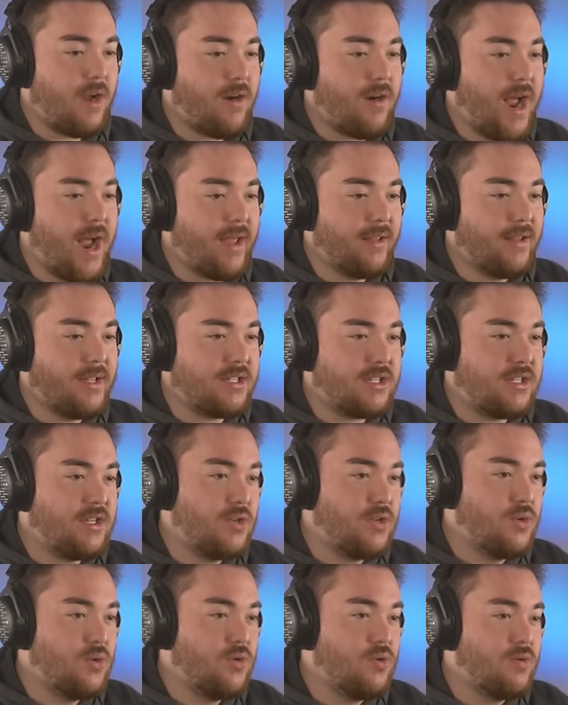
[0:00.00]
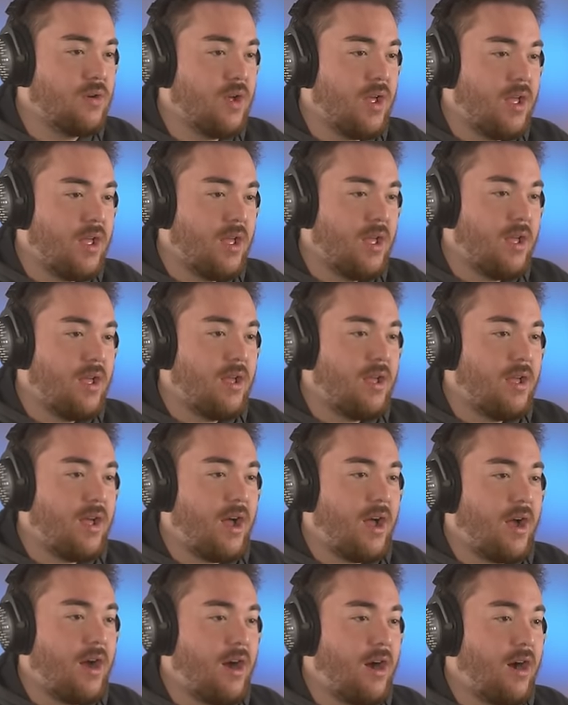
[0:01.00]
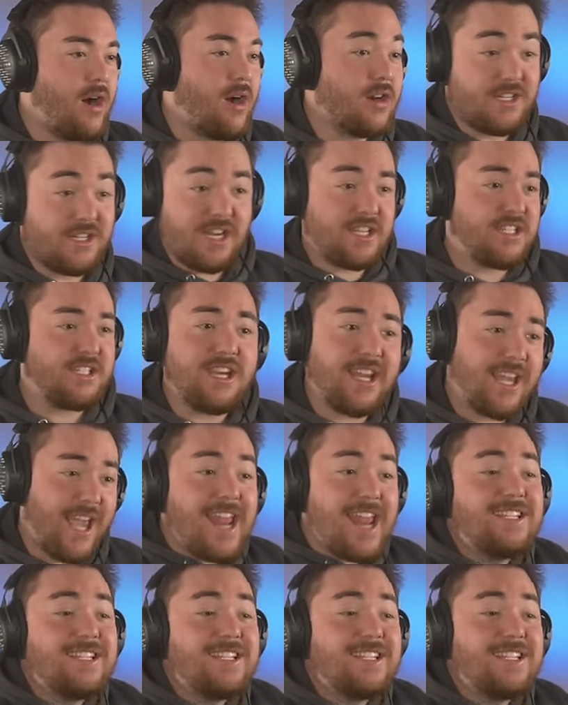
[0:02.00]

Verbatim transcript: All right, let's do artistic